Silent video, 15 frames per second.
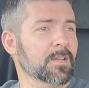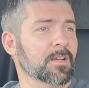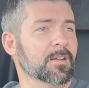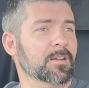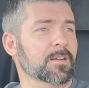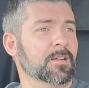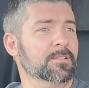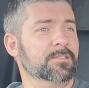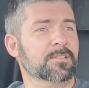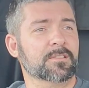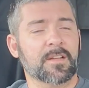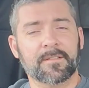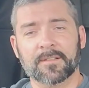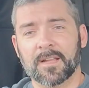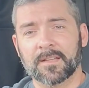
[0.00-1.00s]
I
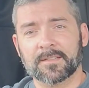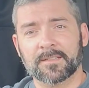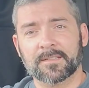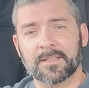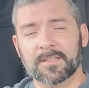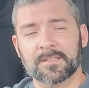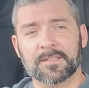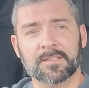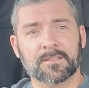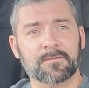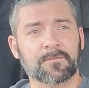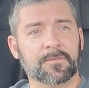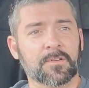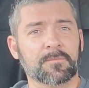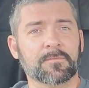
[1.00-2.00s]
still haven't got
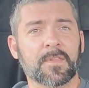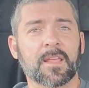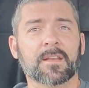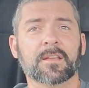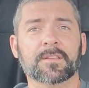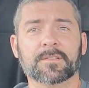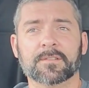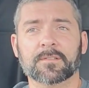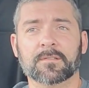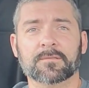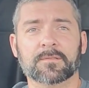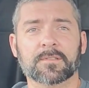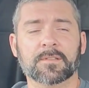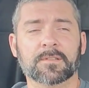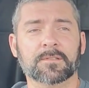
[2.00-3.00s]
detention from that other
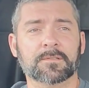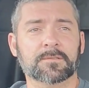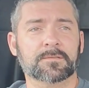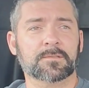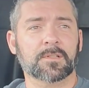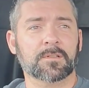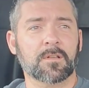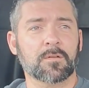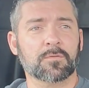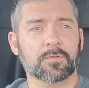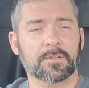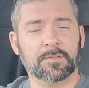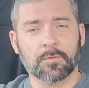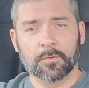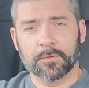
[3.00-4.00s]
the
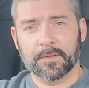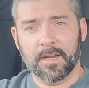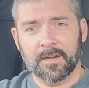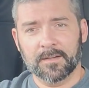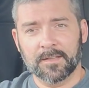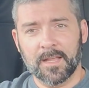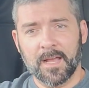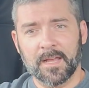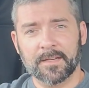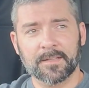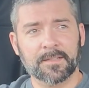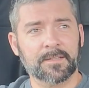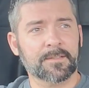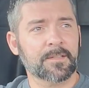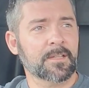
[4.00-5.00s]
load in North
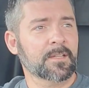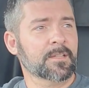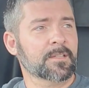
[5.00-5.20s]
Carolina.